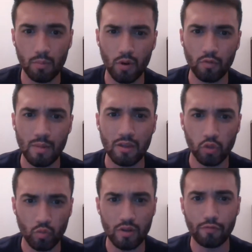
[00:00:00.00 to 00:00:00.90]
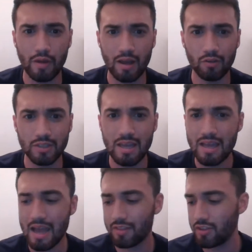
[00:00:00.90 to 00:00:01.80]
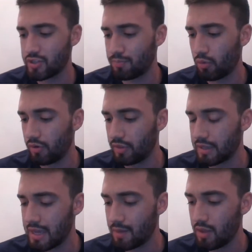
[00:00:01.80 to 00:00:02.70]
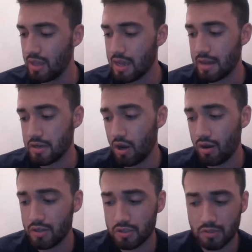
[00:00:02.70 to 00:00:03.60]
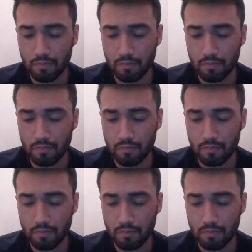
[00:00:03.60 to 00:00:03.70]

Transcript: Both of them had three fouls at this point of the game, and Giannis